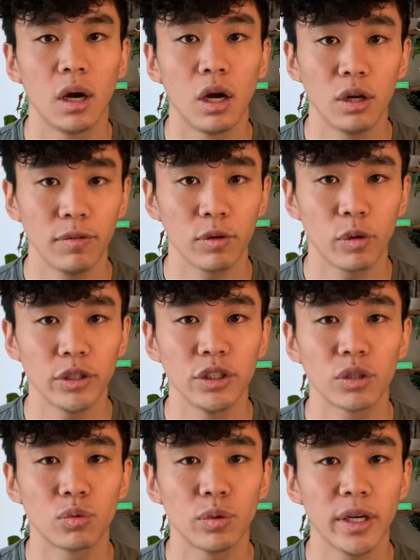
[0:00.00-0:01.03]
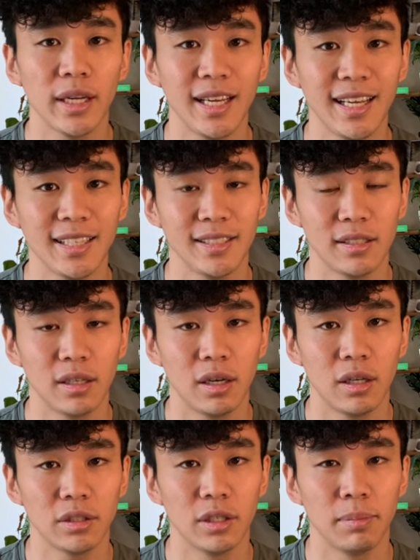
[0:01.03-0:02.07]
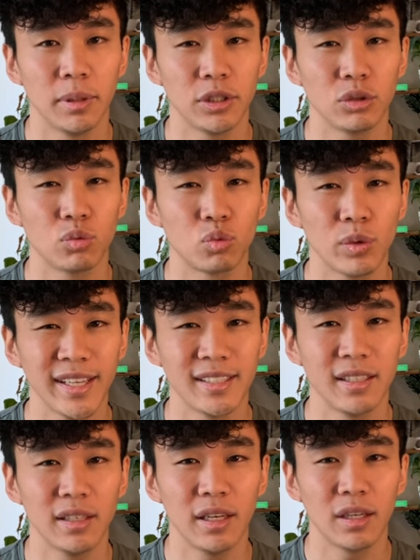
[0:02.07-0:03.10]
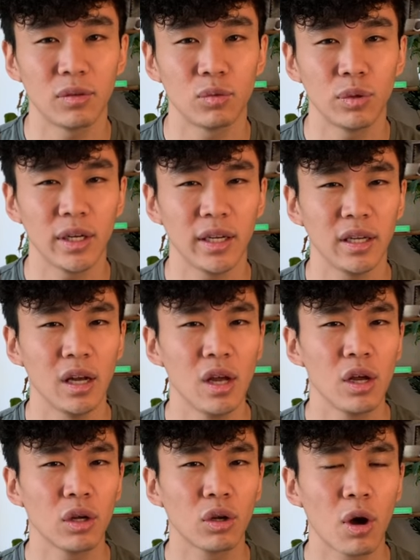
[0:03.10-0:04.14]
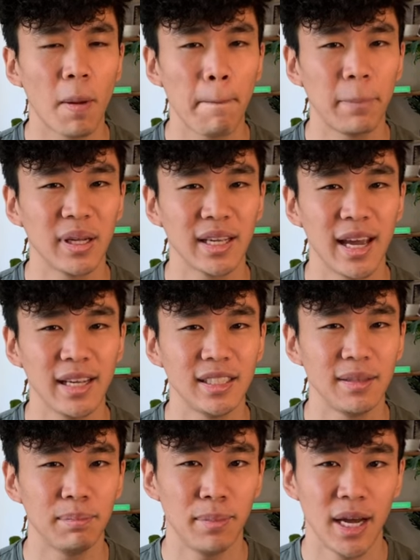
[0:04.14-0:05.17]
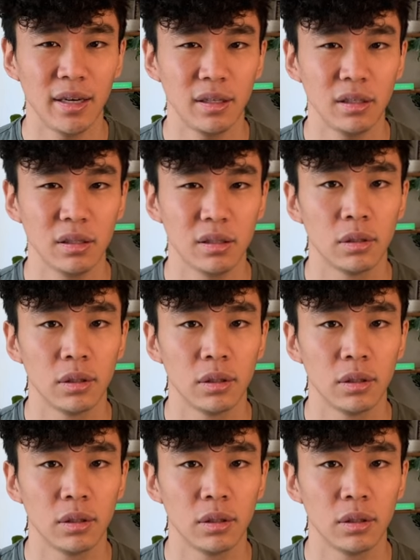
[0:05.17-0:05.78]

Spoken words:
A lot of the questions are really easy to answer, but just written in a really complicated manner.